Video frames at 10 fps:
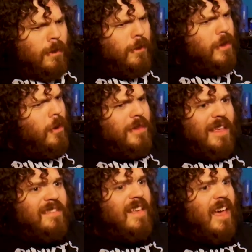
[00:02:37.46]
Well, you know what
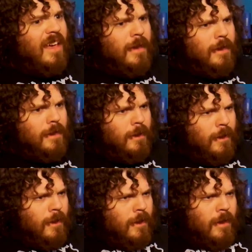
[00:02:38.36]
they say?
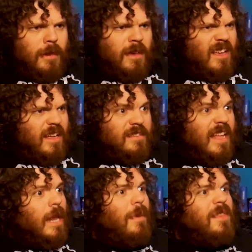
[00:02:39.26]
It's
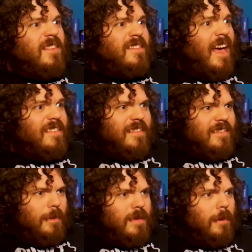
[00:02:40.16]
not about the size of the
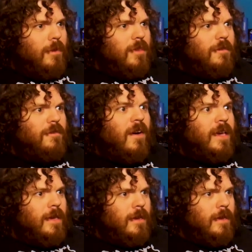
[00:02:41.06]
September of the
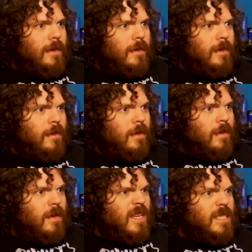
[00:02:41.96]
fight
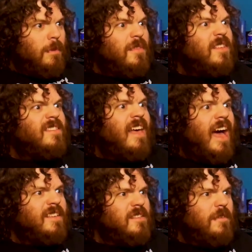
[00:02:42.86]
about the
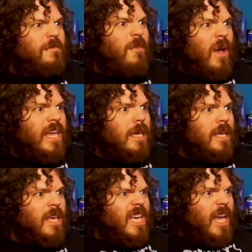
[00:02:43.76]
size of the fight
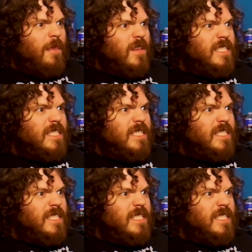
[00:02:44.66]
in the